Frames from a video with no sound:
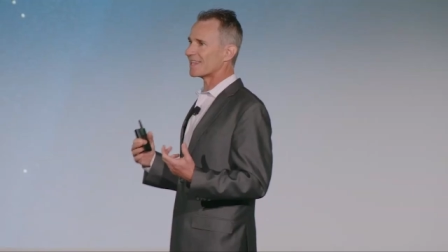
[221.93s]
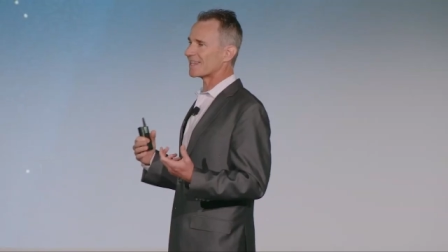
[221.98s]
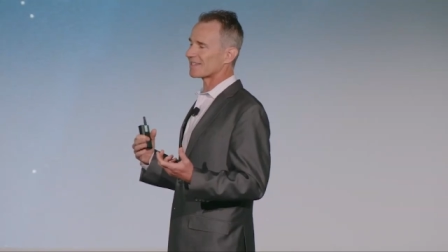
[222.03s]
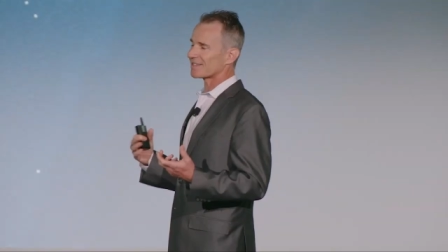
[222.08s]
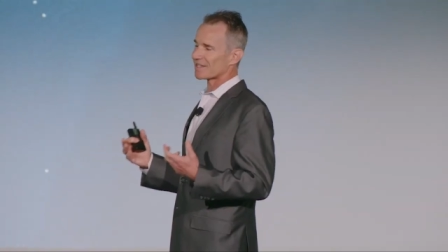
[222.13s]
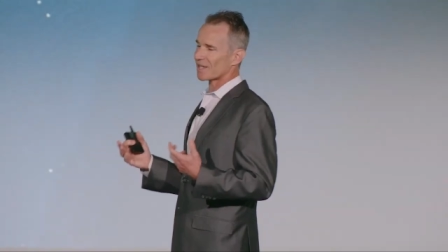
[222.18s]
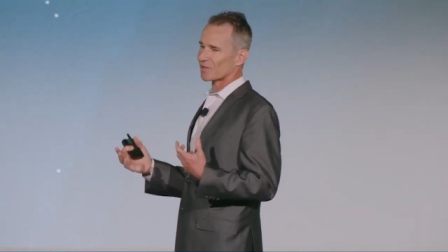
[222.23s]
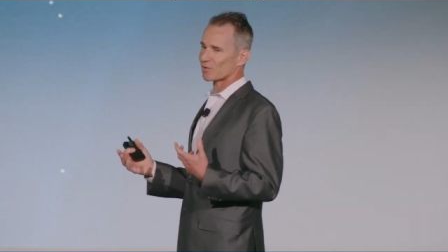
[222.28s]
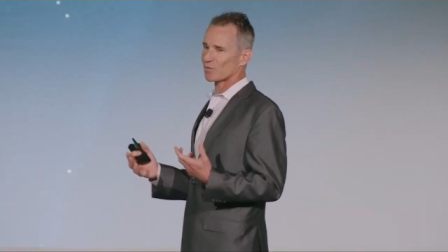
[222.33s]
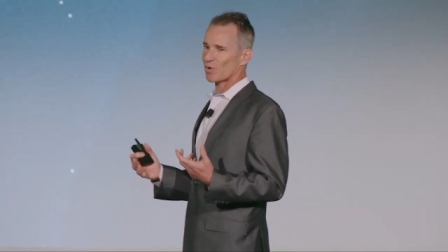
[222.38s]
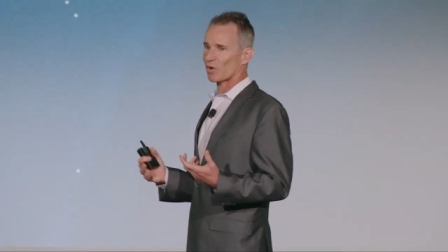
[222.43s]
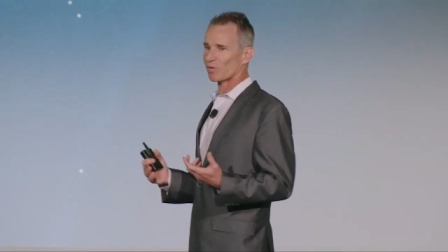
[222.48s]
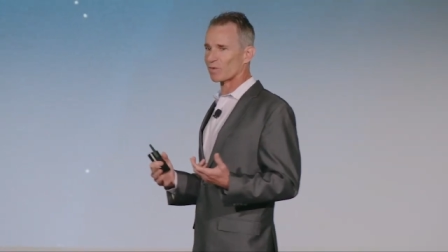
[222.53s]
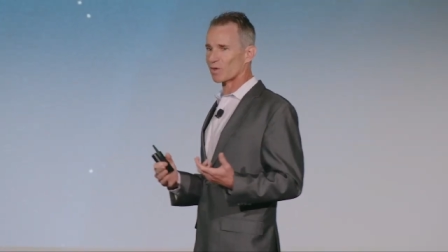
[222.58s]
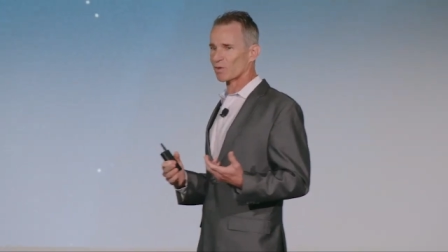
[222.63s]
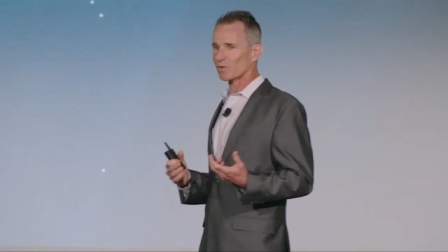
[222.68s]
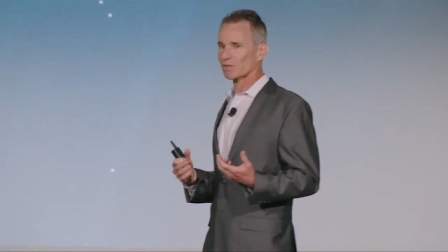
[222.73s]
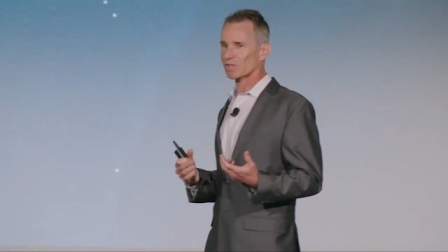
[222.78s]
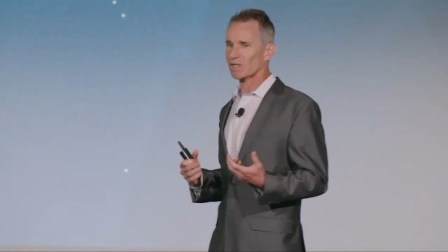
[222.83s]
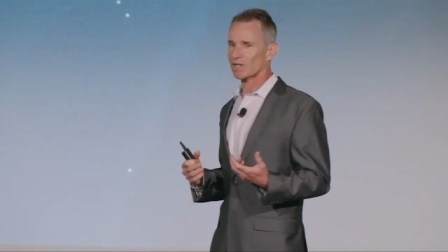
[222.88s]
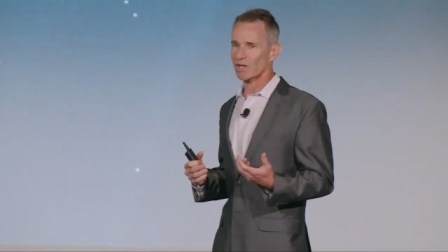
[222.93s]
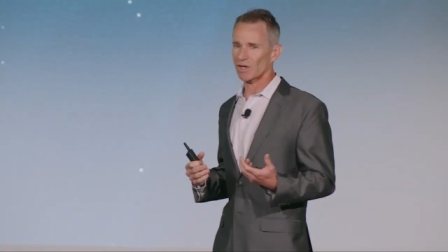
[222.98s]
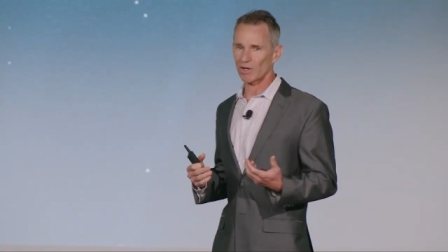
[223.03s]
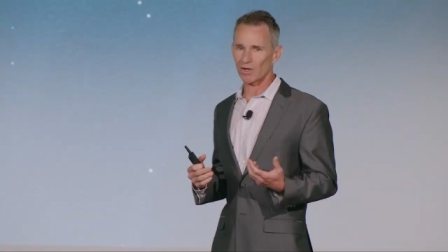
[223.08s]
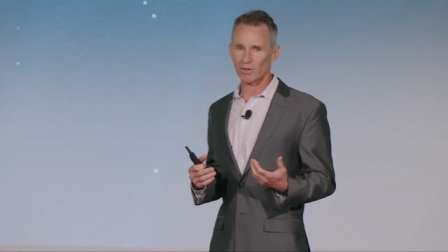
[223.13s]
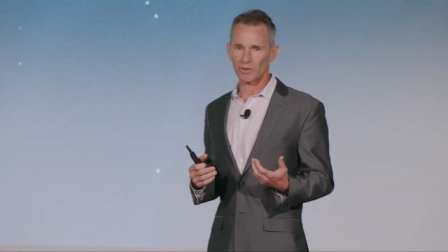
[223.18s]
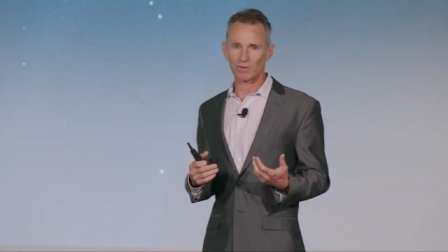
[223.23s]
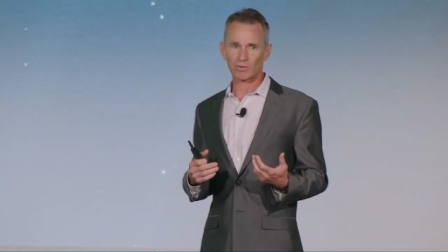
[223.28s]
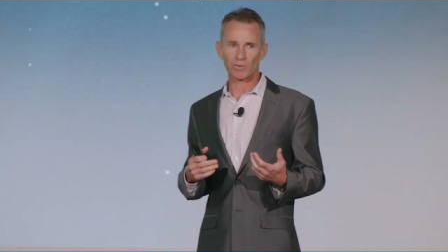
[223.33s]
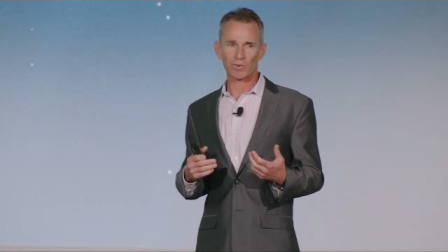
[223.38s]
this 10, 12 years
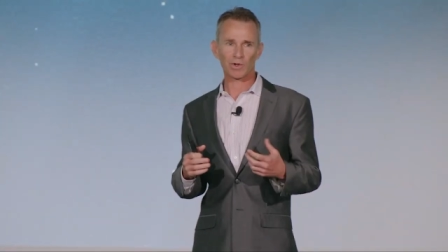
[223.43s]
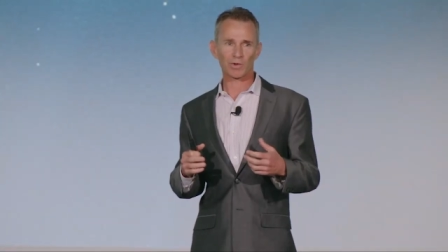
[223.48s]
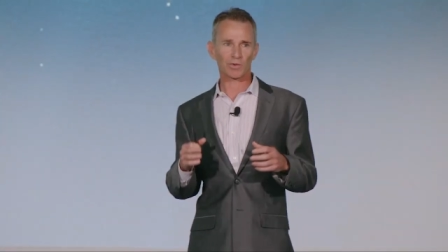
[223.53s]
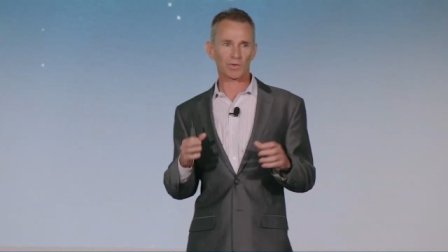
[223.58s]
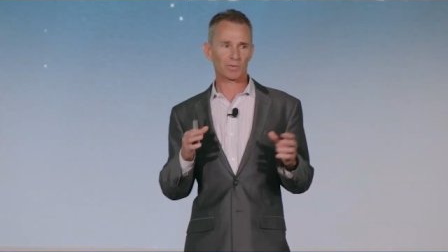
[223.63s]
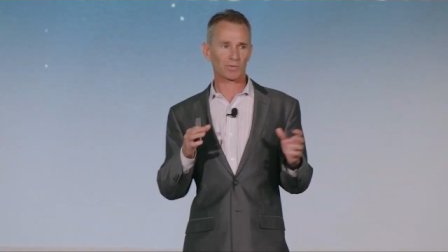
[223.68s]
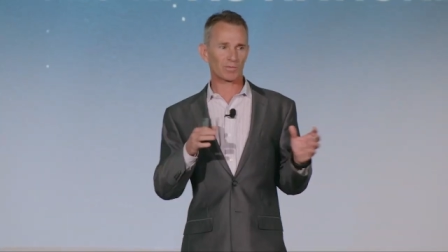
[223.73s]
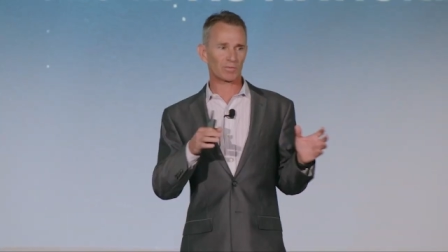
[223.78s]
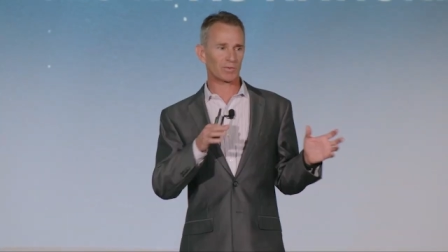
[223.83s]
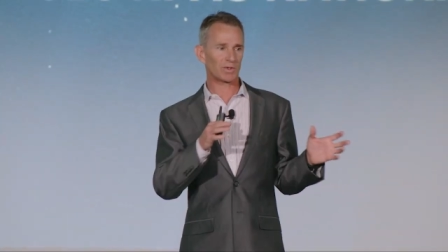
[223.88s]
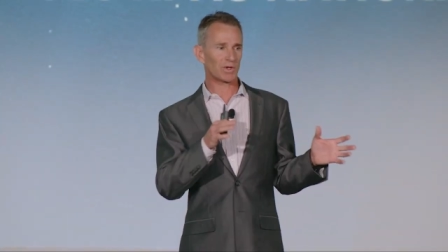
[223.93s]
ago, we were